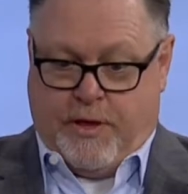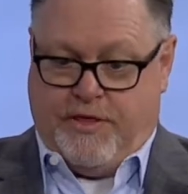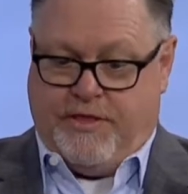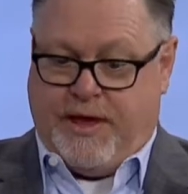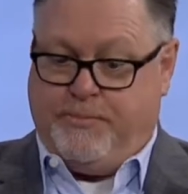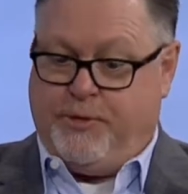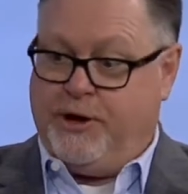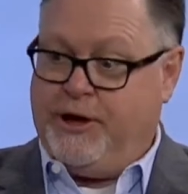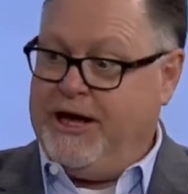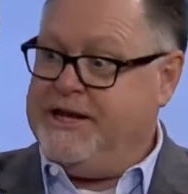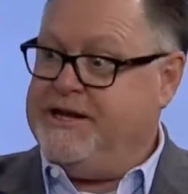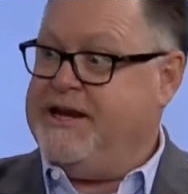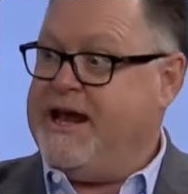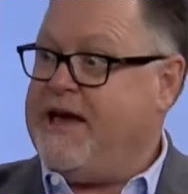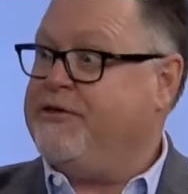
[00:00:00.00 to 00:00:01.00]
they put a
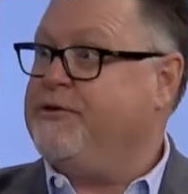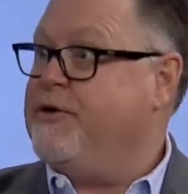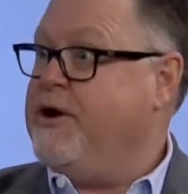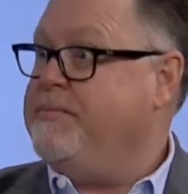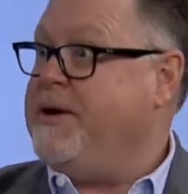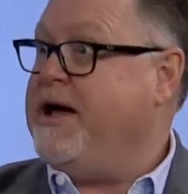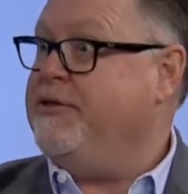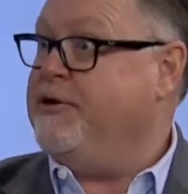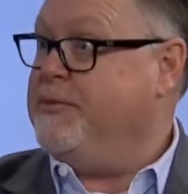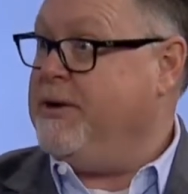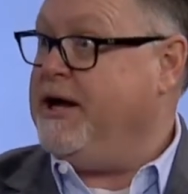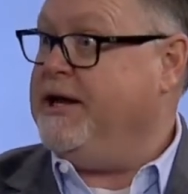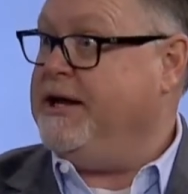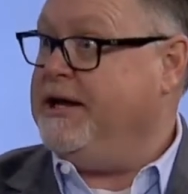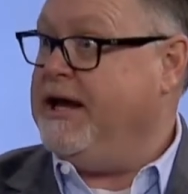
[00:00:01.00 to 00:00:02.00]
death grip on their
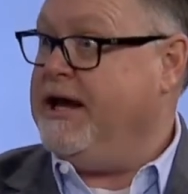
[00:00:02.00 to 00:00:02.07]
money.